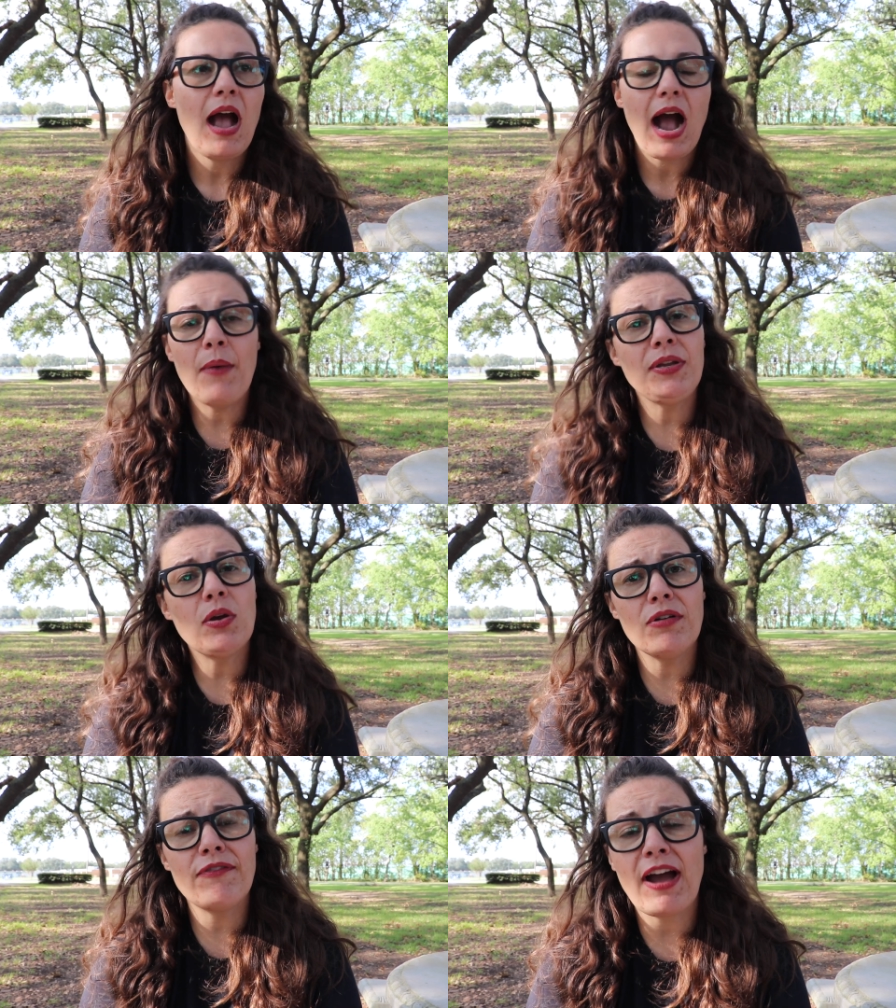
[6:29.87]
I would
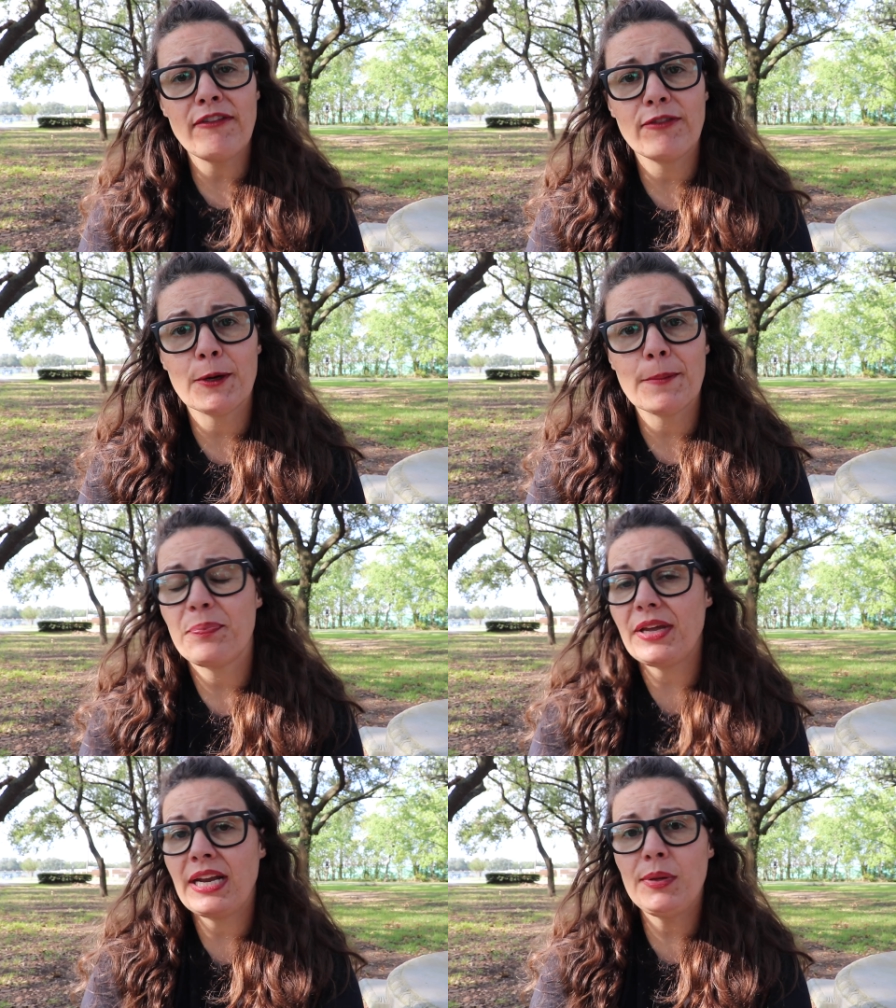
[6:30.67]
go on Fiverr
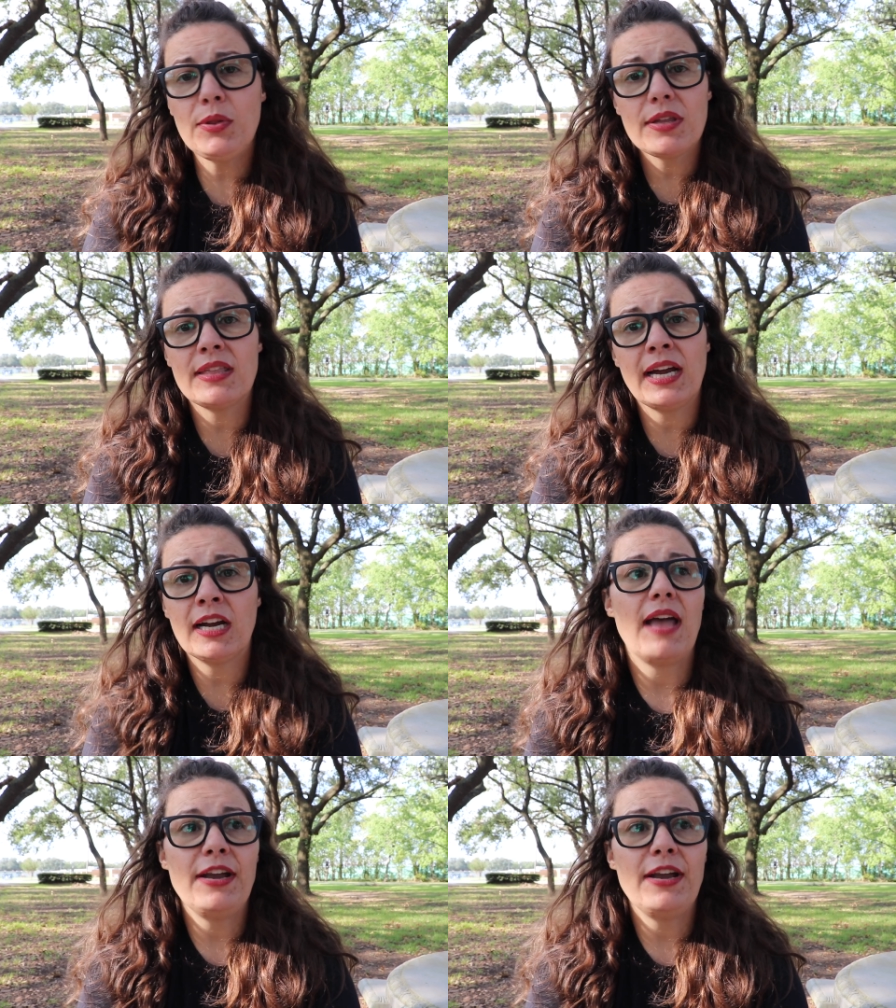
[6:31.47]
and I would look there.